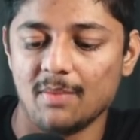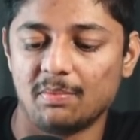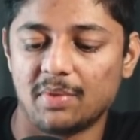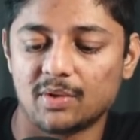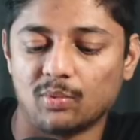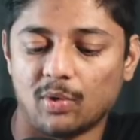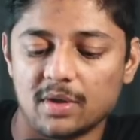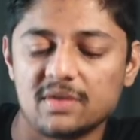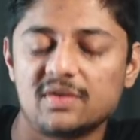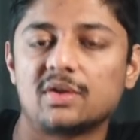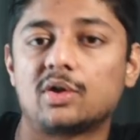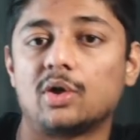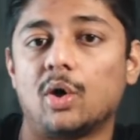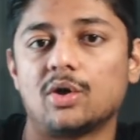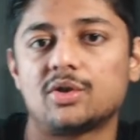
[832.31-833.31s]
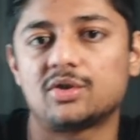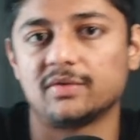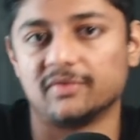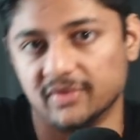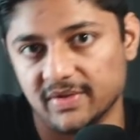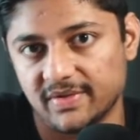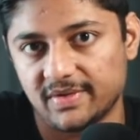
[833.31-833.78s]
But what is the cost
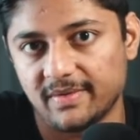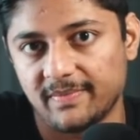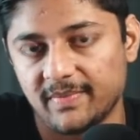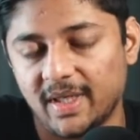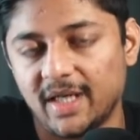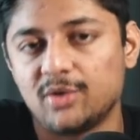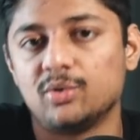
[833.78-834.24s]
of this? Right?